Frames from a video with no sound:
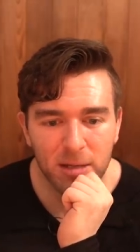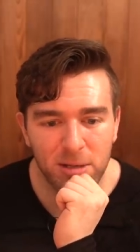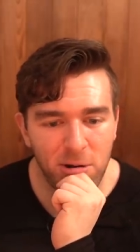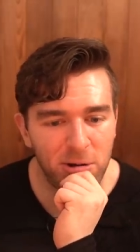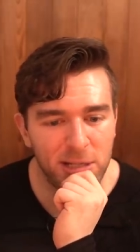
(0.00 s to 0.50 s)

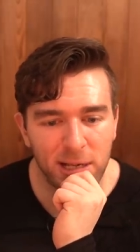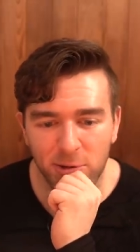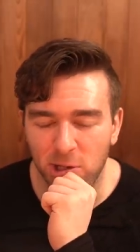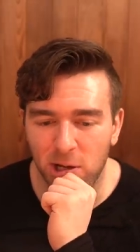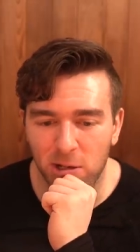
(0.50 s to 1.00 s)
Notice
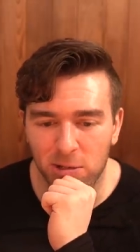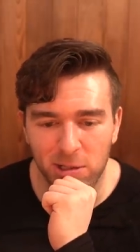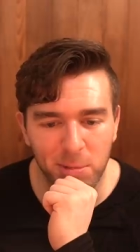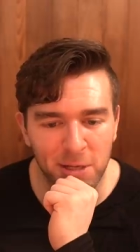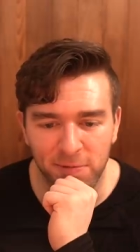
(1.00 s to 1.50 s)
how y'all
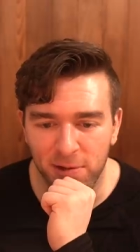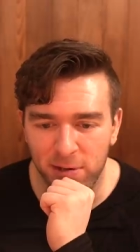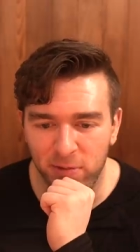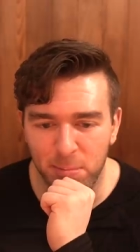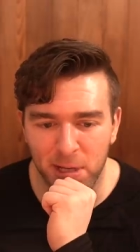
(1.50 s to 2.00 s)
only make fun
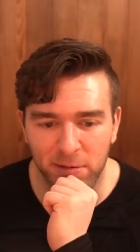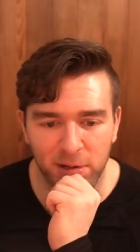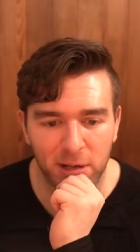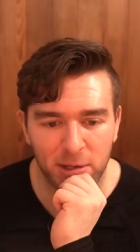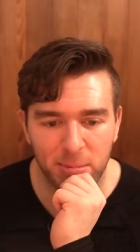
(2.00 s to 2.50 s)
of the men of
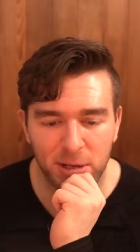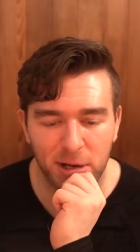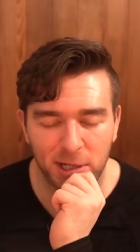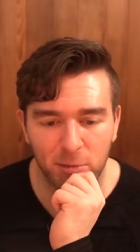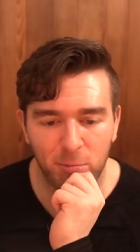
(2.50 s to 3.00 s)
color, but
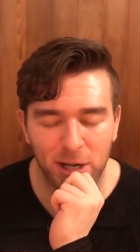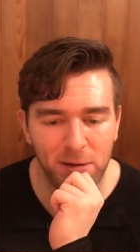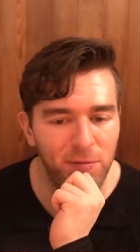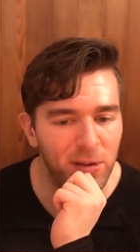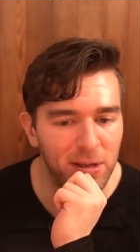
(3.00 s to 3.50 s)
not your
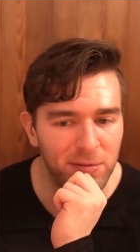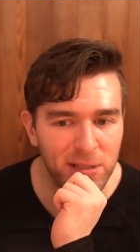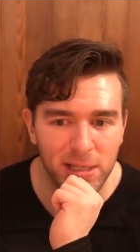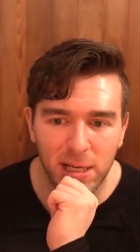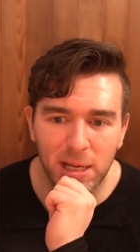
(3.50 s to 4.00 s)
white faves.